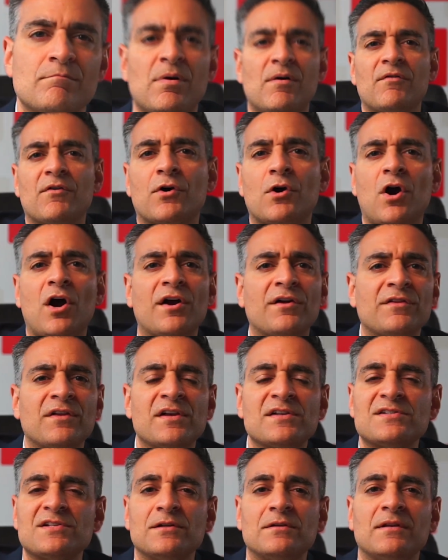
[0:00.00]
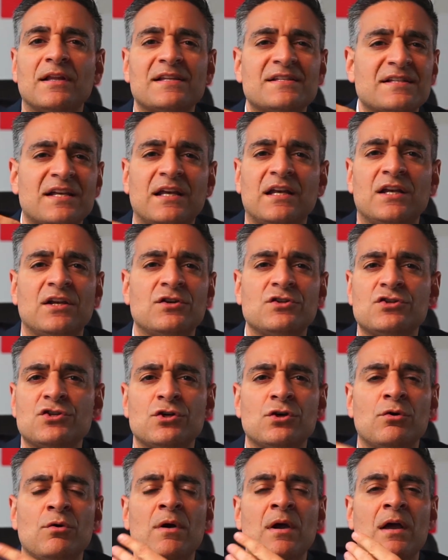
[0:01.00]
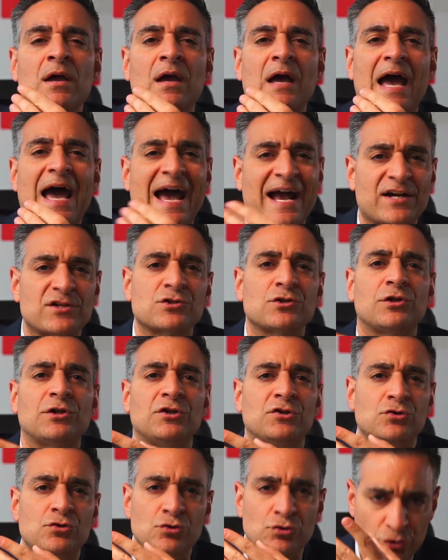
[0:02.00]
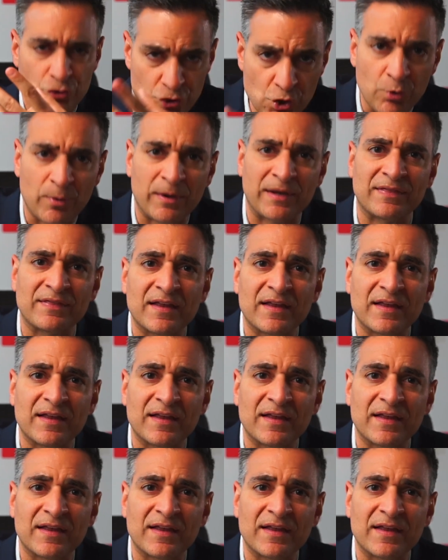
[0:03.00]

But regardless, let's get into actually doing